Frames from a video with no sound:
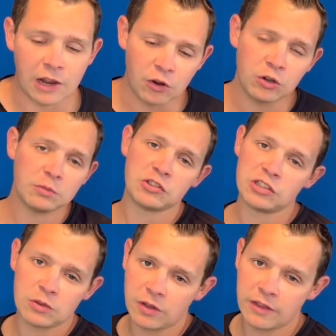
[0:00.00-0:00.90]
I hope to
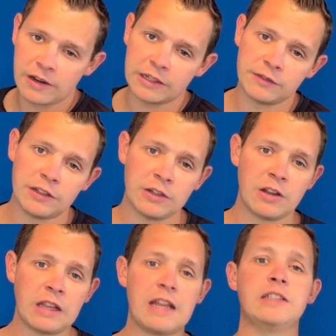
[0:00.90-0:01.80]
see you on the next video
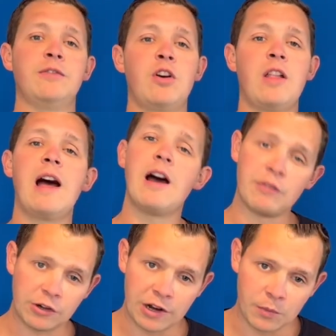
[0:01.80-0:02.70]
and last of all, have
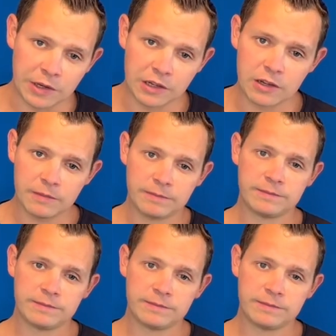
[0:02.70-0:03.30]
a great week.